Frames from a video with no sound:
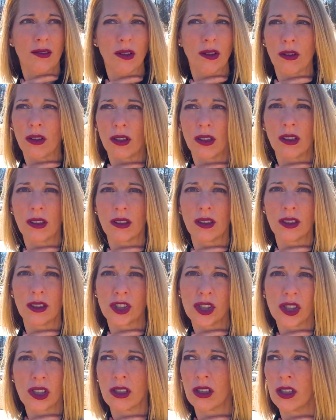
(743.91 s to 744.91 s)
Rural
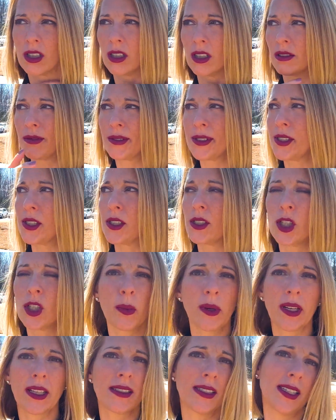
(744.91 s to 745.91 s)
Juror, which
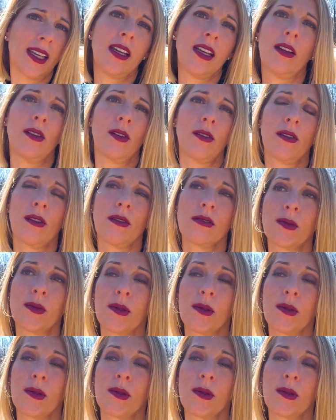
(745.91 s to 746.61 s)
nobody can say either of those